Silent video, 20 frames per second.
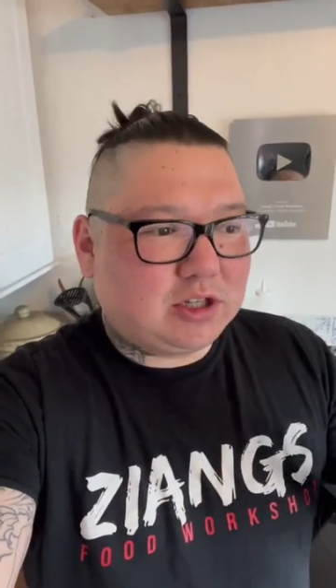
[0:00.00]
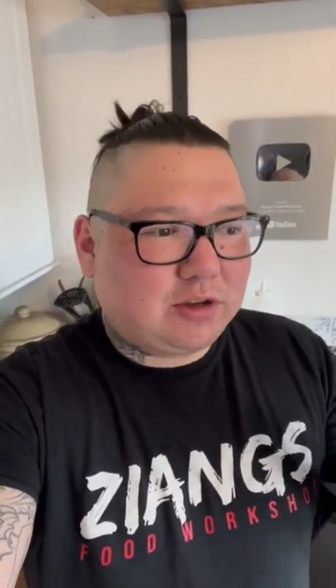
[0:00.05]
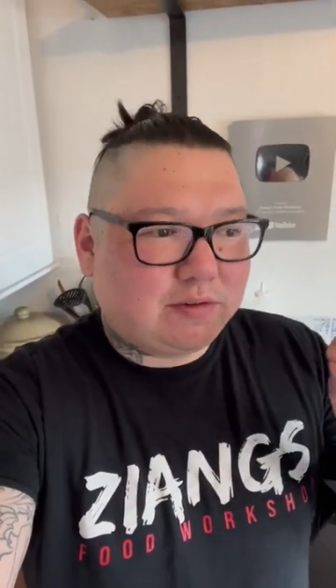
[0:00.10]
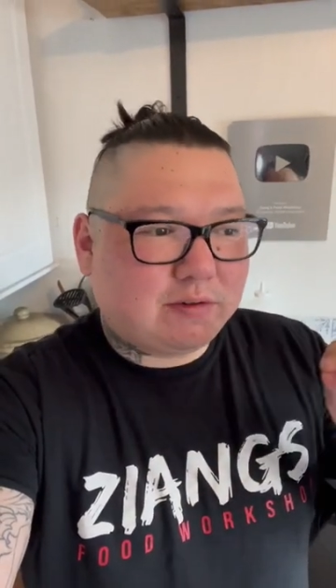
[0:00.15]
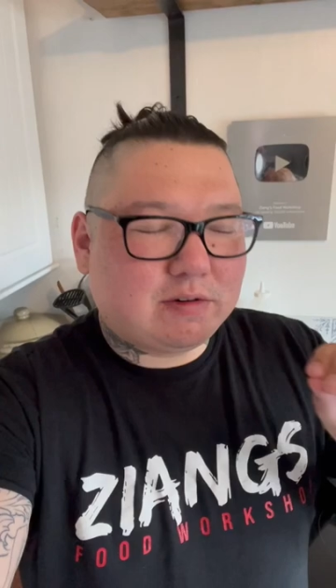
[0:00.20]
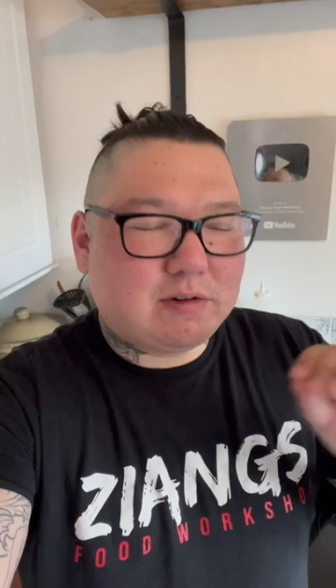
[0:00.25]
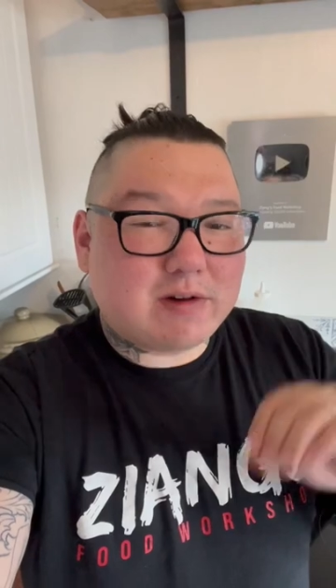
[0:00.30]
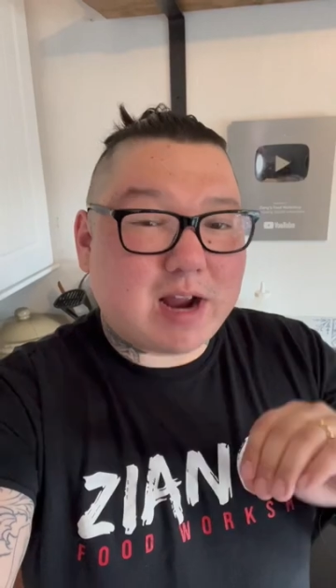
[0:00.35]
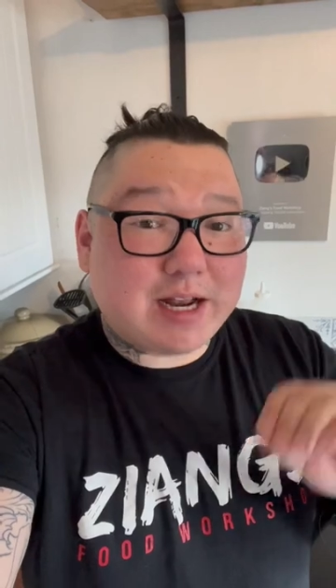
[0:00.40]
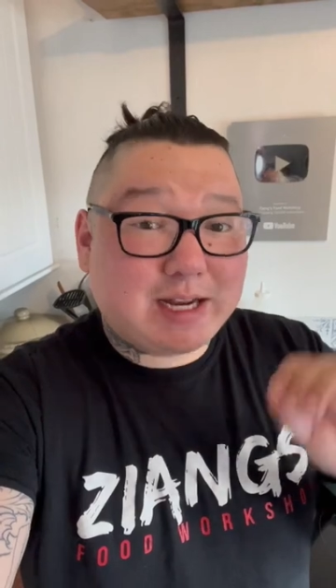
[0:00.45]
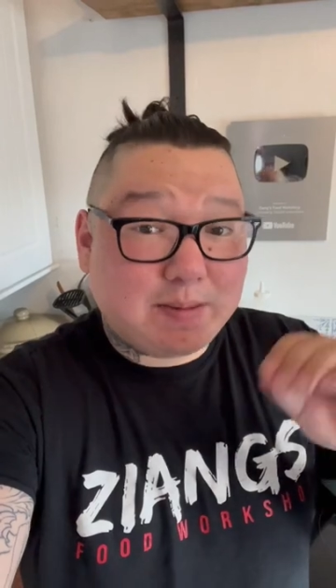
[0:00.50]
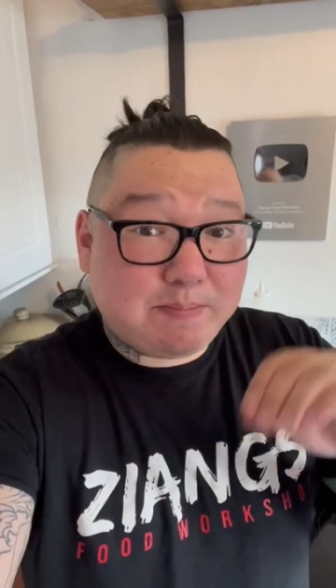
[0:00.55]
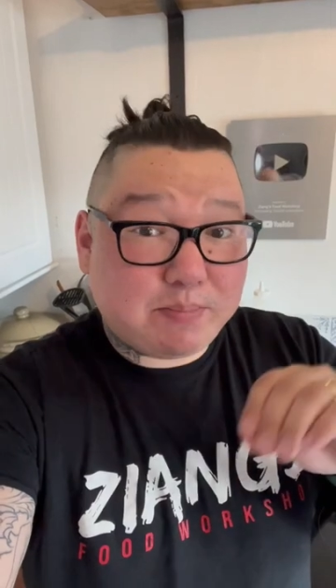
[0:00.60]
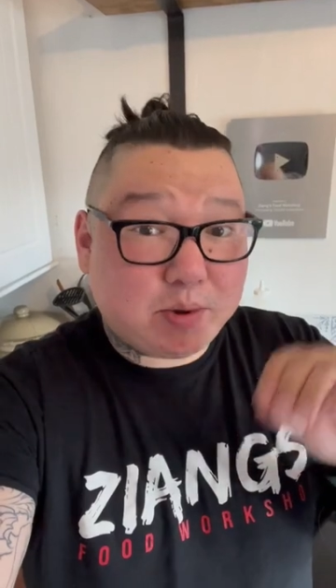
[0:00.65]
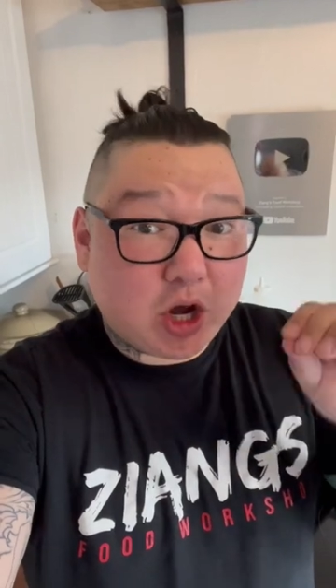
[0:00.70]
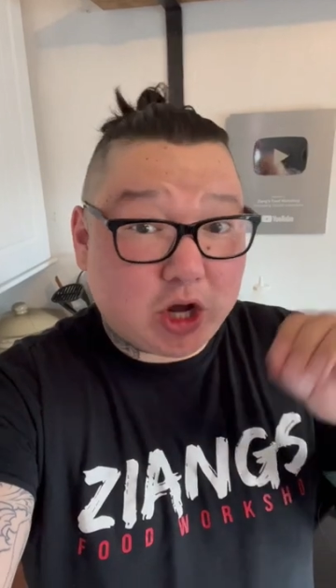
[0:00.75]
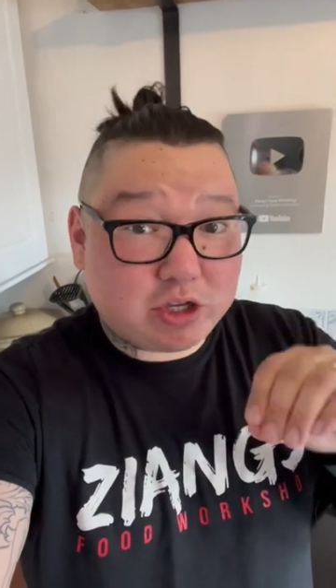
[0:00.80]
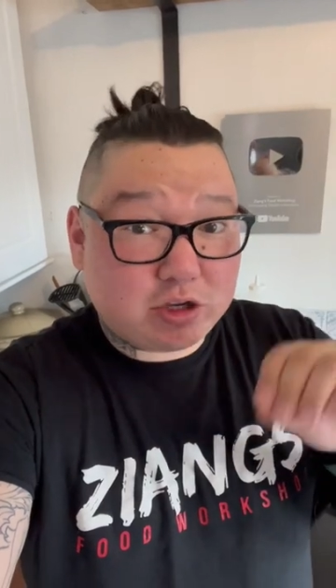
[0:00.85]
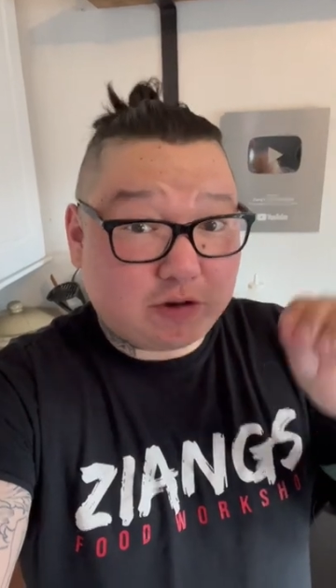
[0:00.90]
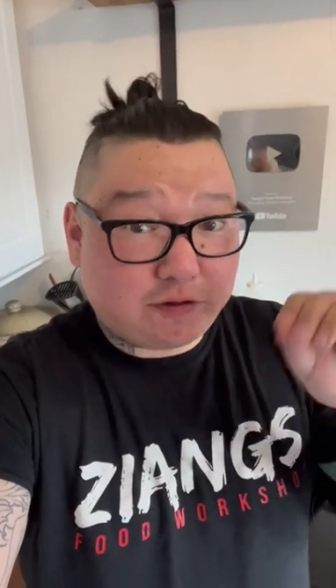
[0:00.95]
you've already
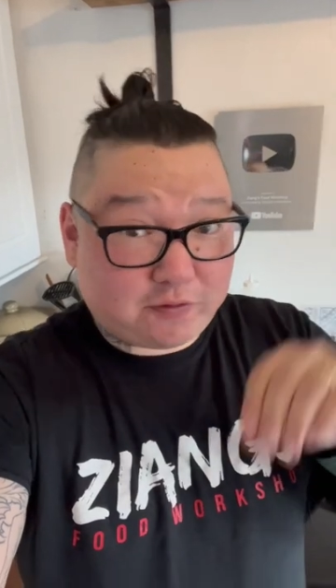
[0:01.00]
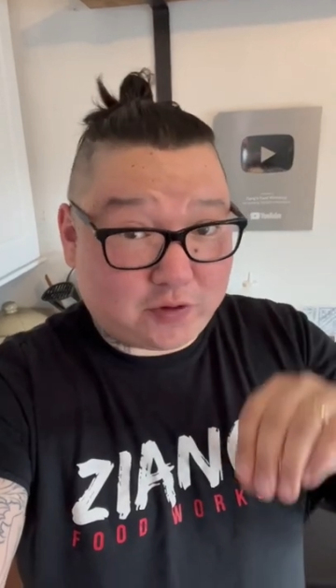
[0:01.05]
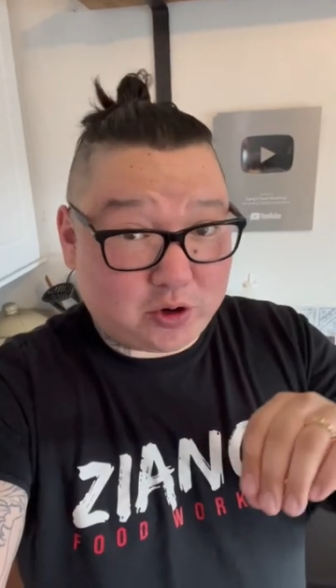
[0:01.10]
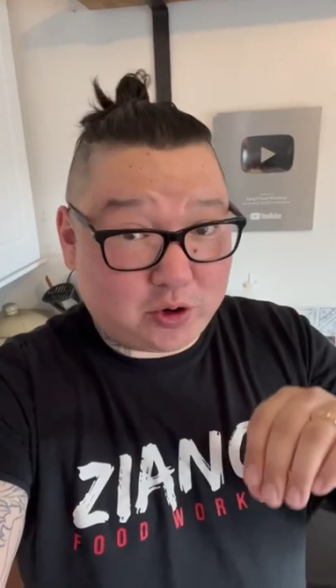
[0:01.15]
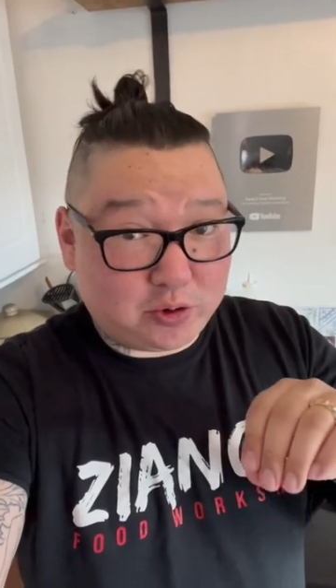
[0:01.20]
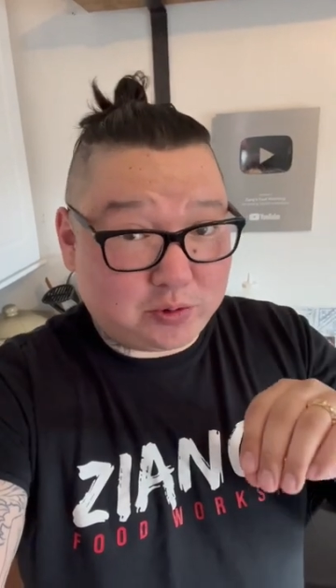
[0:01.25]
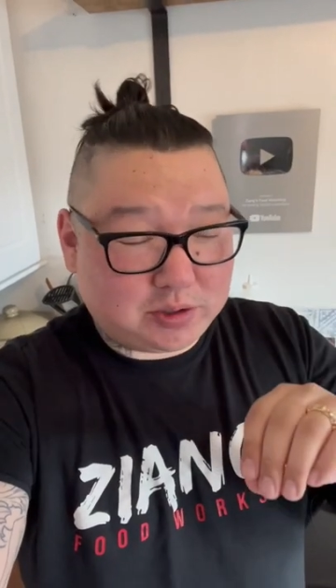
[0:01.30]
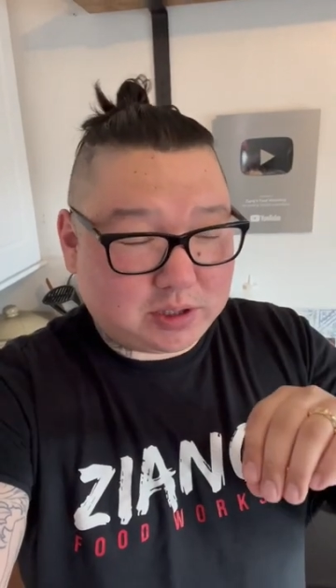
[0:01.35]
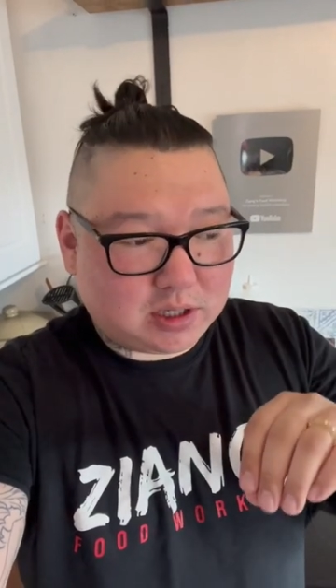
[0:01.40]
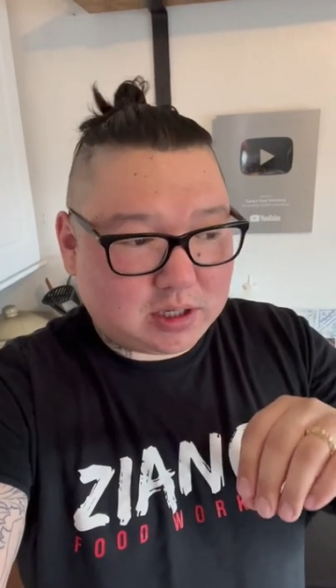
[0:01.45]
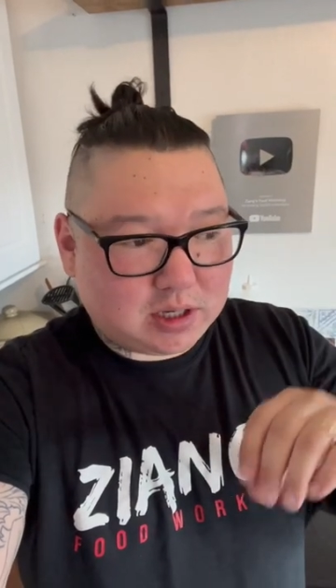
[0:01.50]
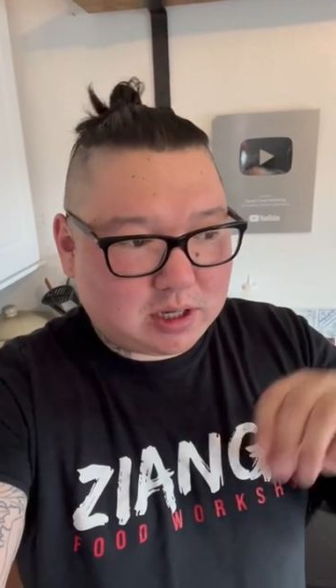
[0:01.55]
burnt your food.